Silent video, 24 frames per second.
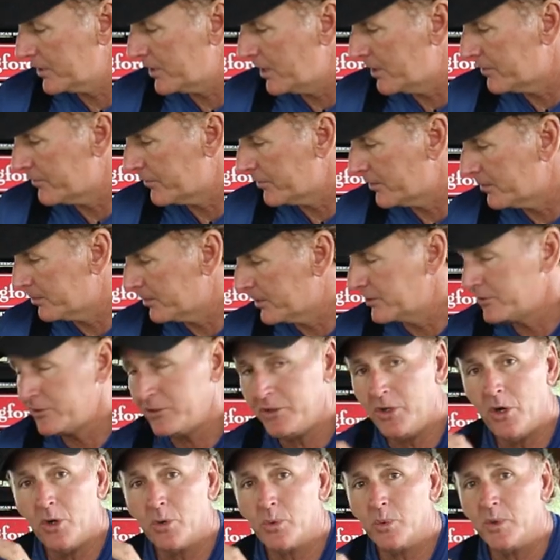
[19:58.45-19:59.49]
cover, because
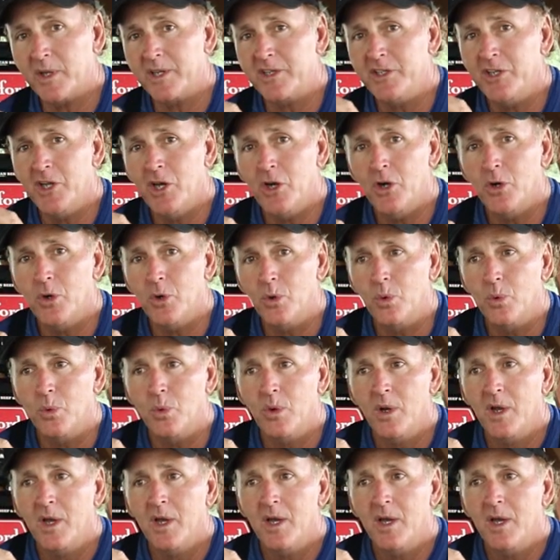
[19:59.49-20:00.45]
you don't really know